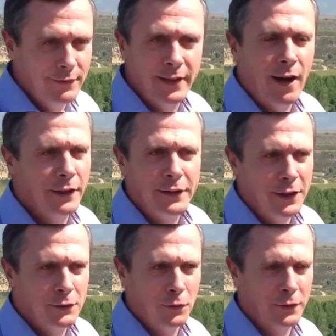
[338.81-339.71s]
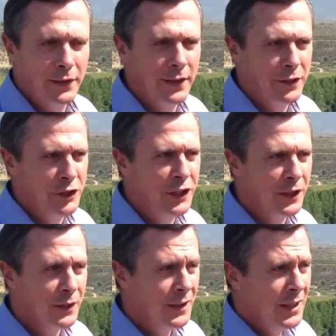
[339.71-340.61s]
the architect or the
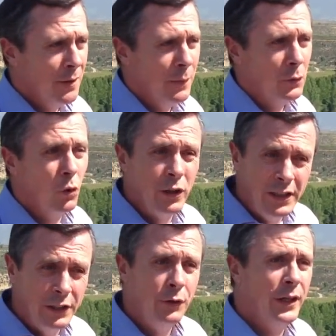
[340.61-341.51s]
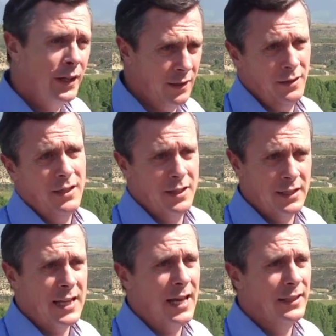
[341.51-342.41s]
engineer. But what is unique is the
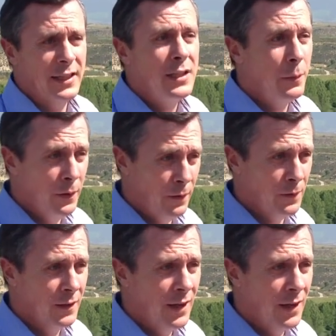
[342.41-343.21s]
site, is the vineyard.